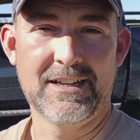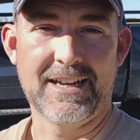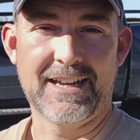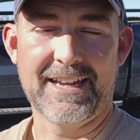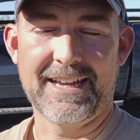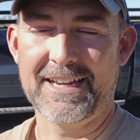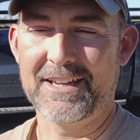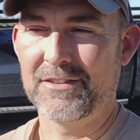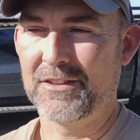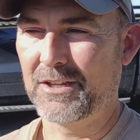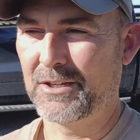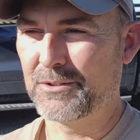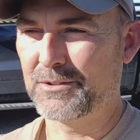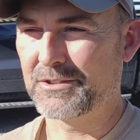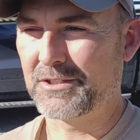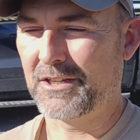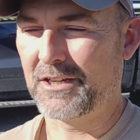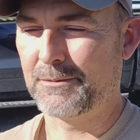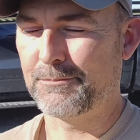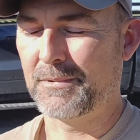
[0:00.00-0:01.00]
I had
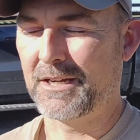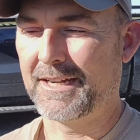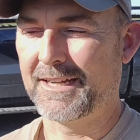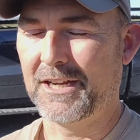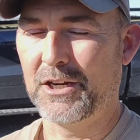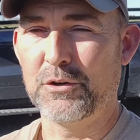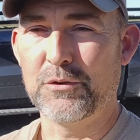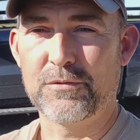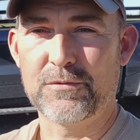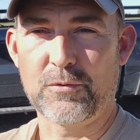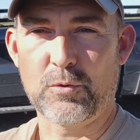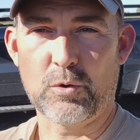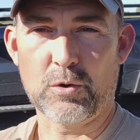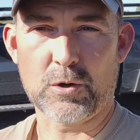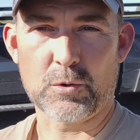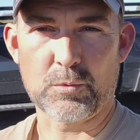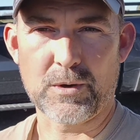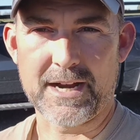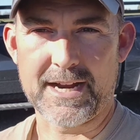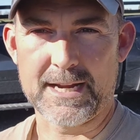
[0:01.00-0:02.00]
those on my
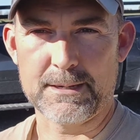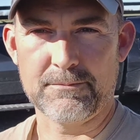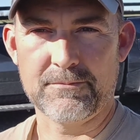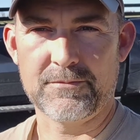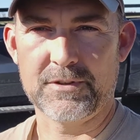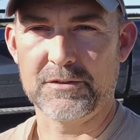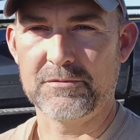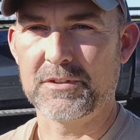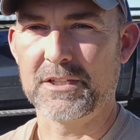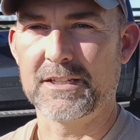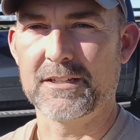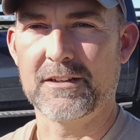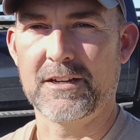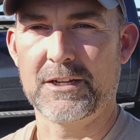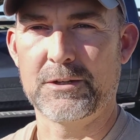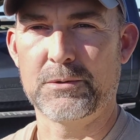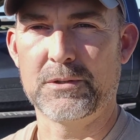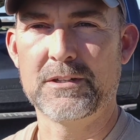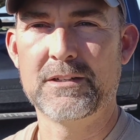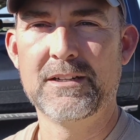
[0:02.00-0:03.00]
04 Ram
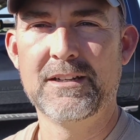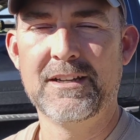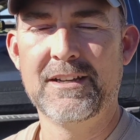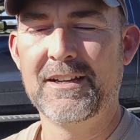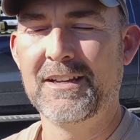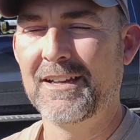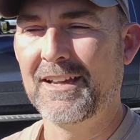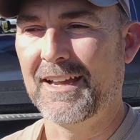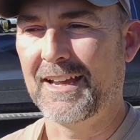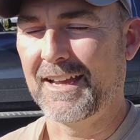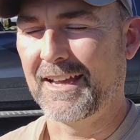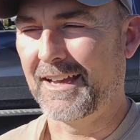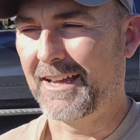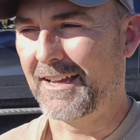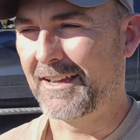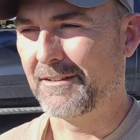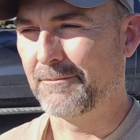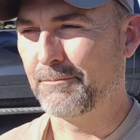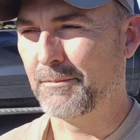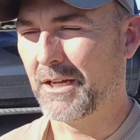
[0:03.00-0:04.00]
1500.
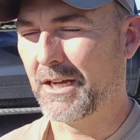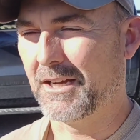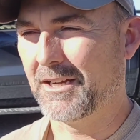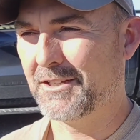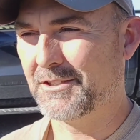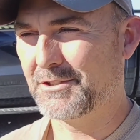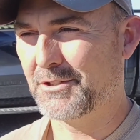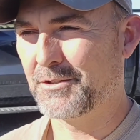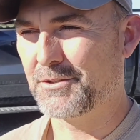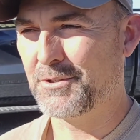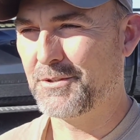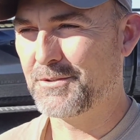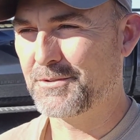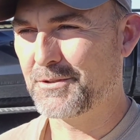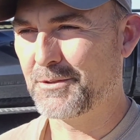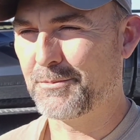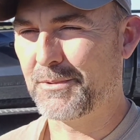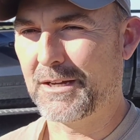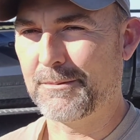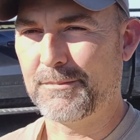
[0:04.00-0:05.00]
I also
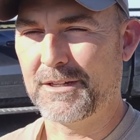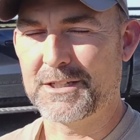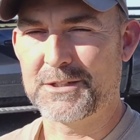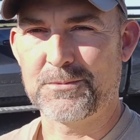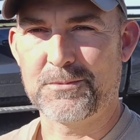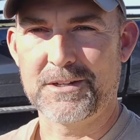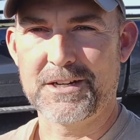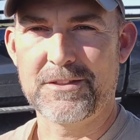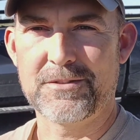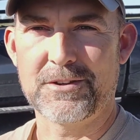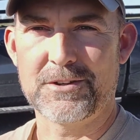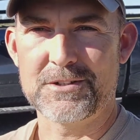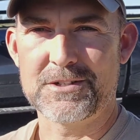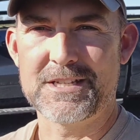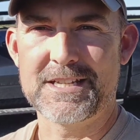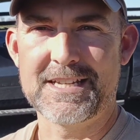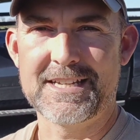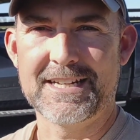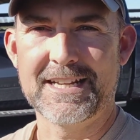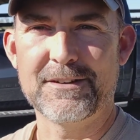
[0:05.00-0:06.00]
used them on my
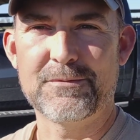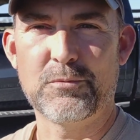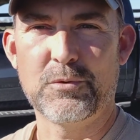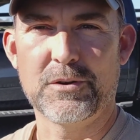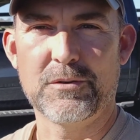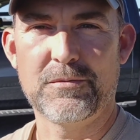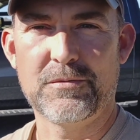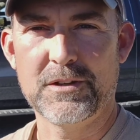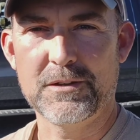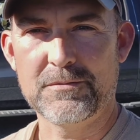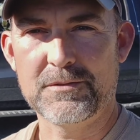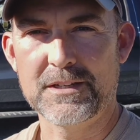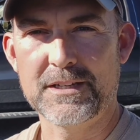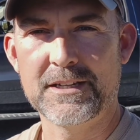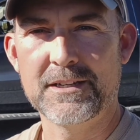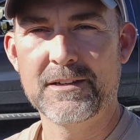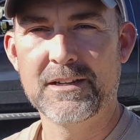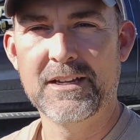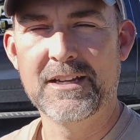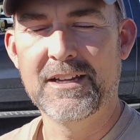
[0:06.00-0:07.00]
2013
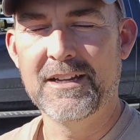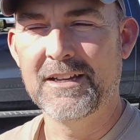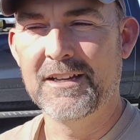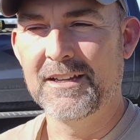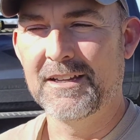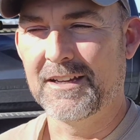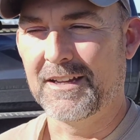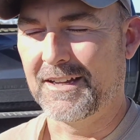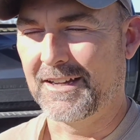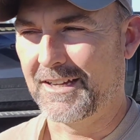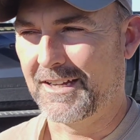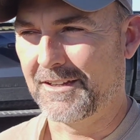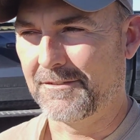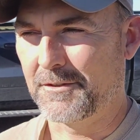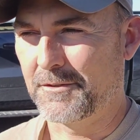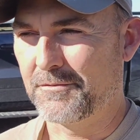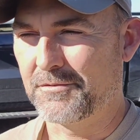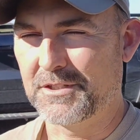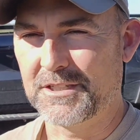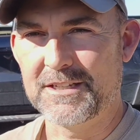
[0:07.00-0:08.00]
F-150.
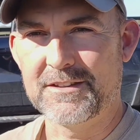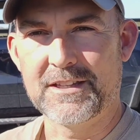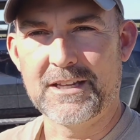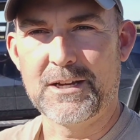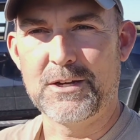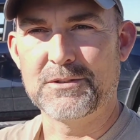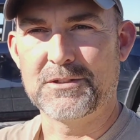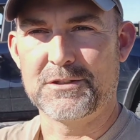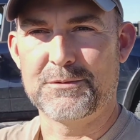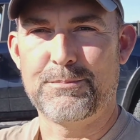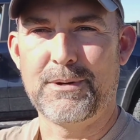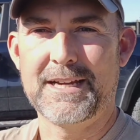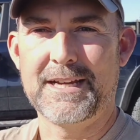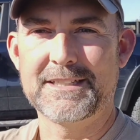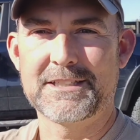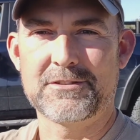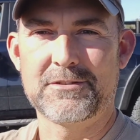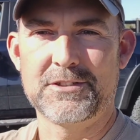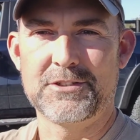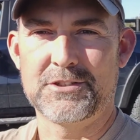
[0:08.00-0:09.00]
If you've seen those, it's
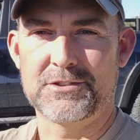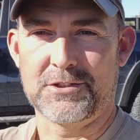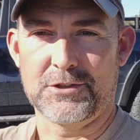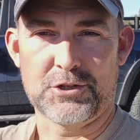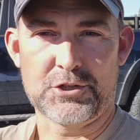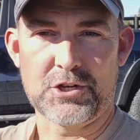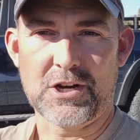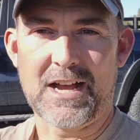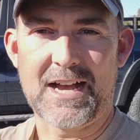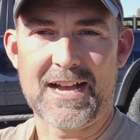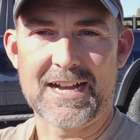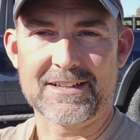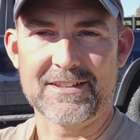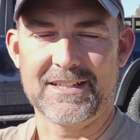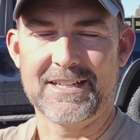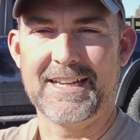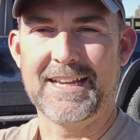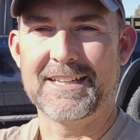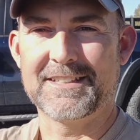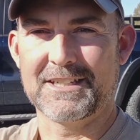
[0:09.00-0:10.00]
basically just a shock
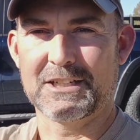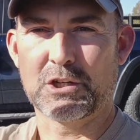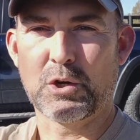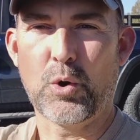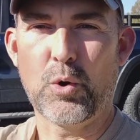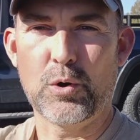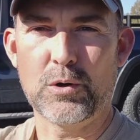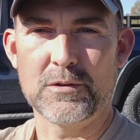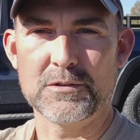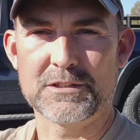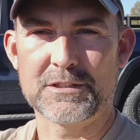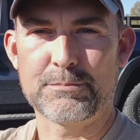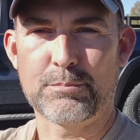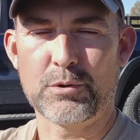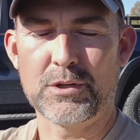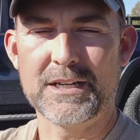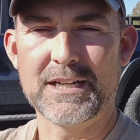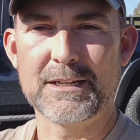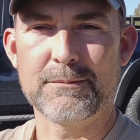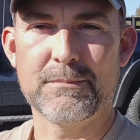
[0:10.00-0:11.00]
that has a coil
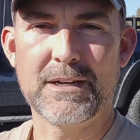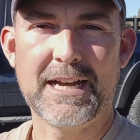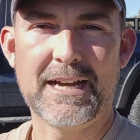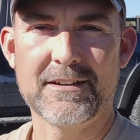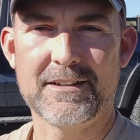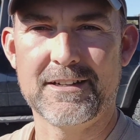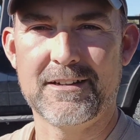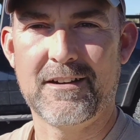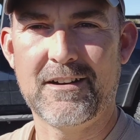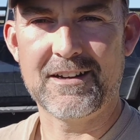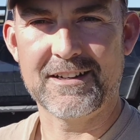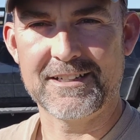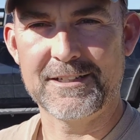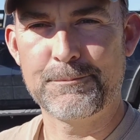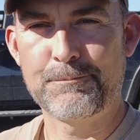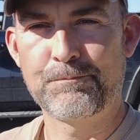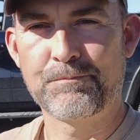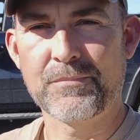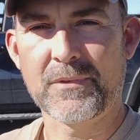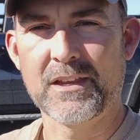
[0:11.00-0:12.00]
spring mounted on
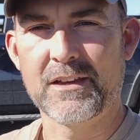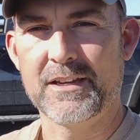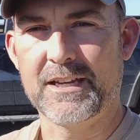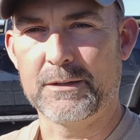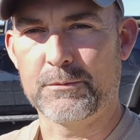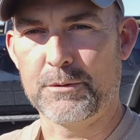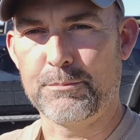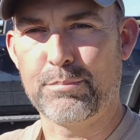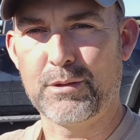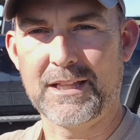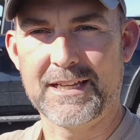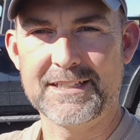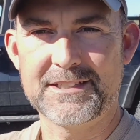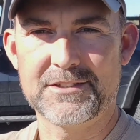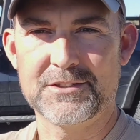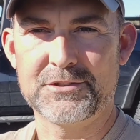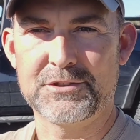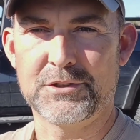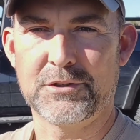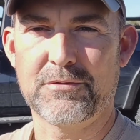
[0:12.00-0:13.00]
it. It
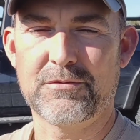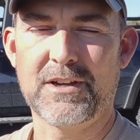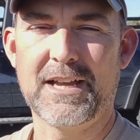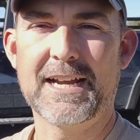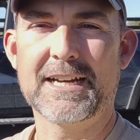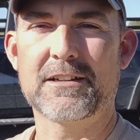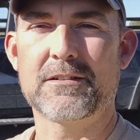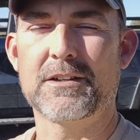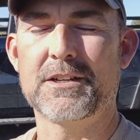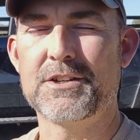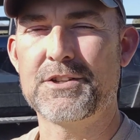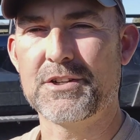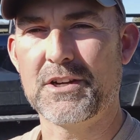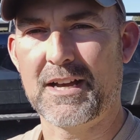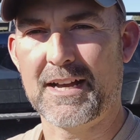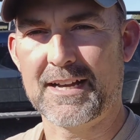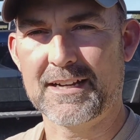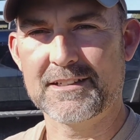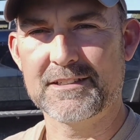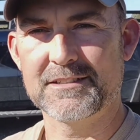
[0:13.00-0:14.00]
replaces your factory
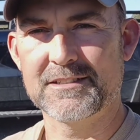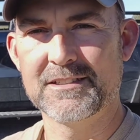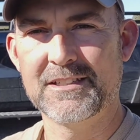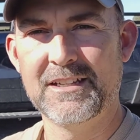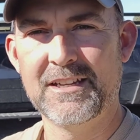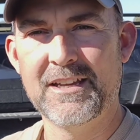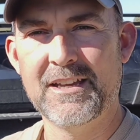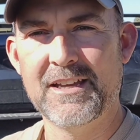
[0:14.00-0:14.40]
shocks,